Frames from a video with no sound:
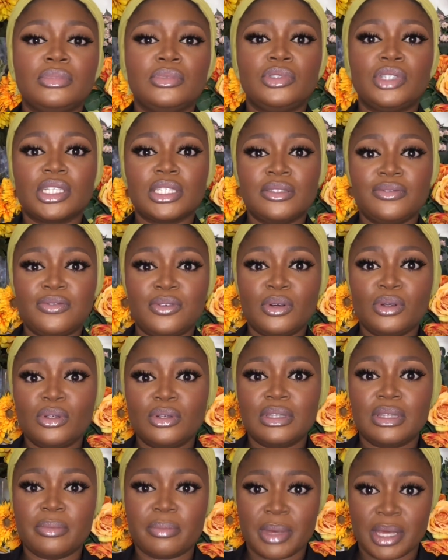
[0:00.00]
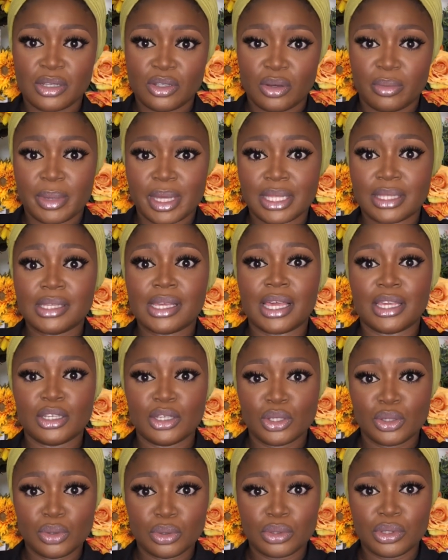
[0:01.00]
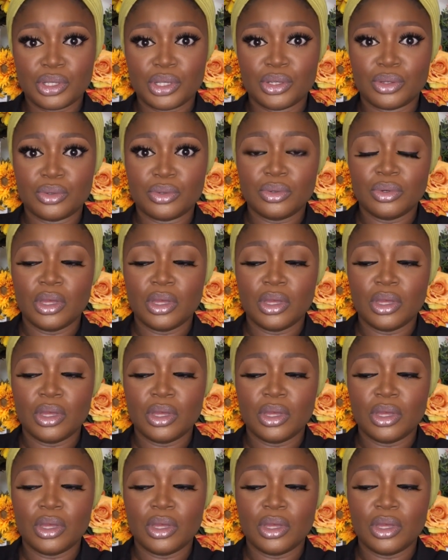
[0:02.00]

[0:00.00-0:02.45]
just follow the measurements I showed you.